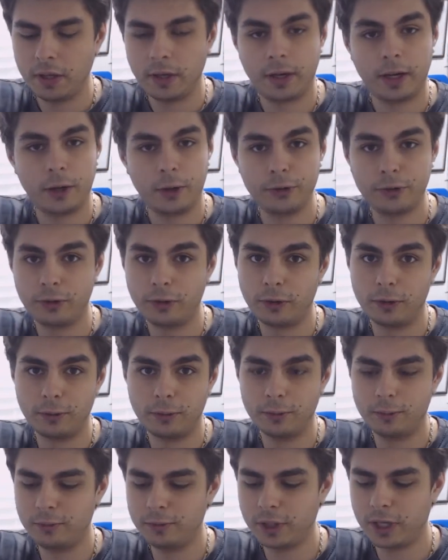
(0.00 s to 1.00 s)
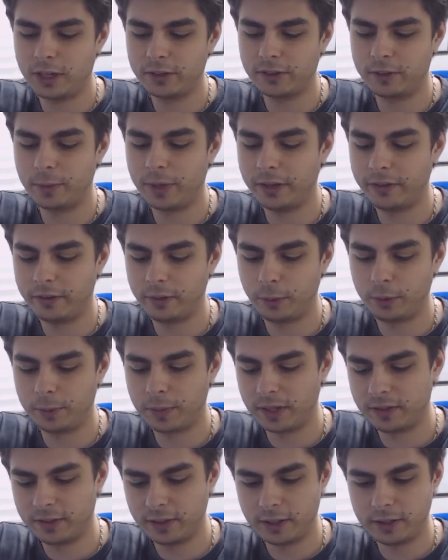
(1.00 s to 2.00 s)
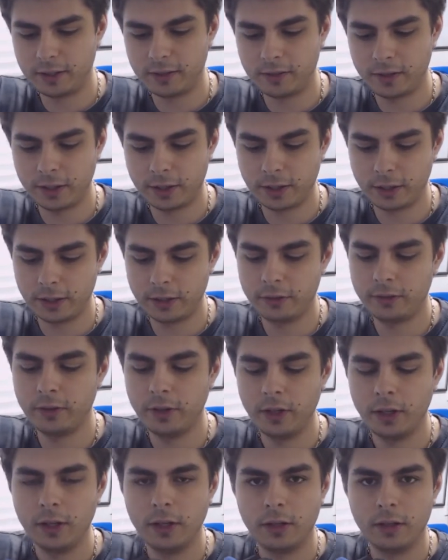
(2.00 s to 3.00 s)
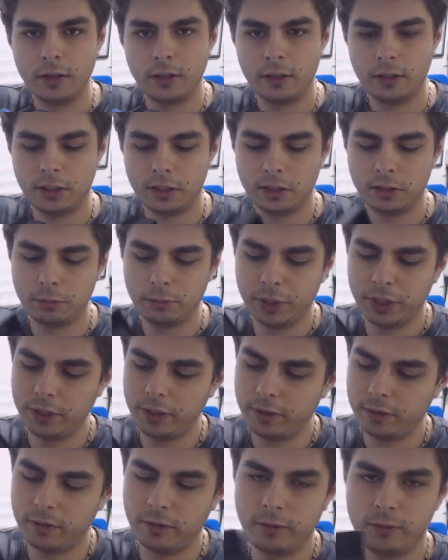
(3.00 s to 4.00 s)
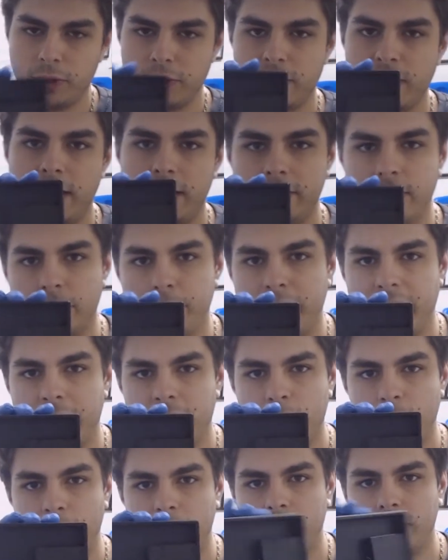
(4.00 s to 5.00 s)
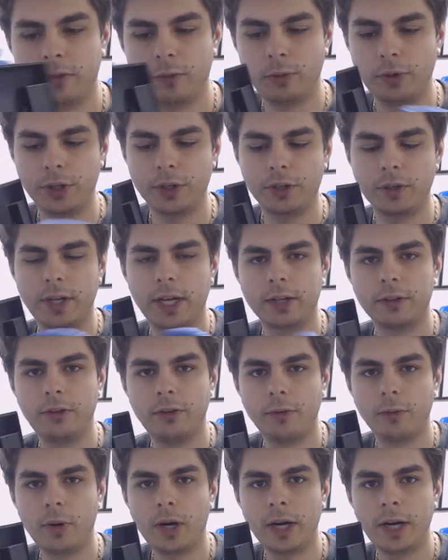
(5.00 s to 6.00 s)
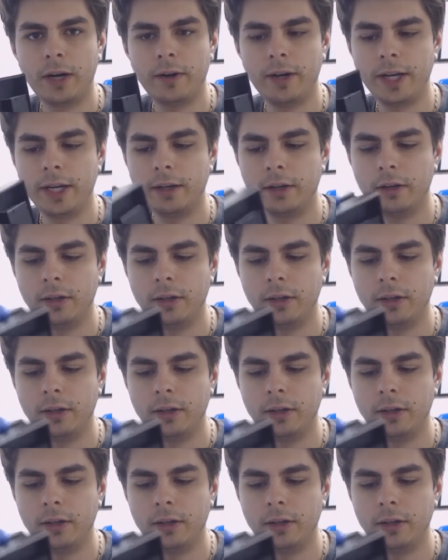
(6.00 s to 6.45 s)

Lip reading: I also customized it with my Zelda stickers, but it just has the back spaces where you connect your wiring,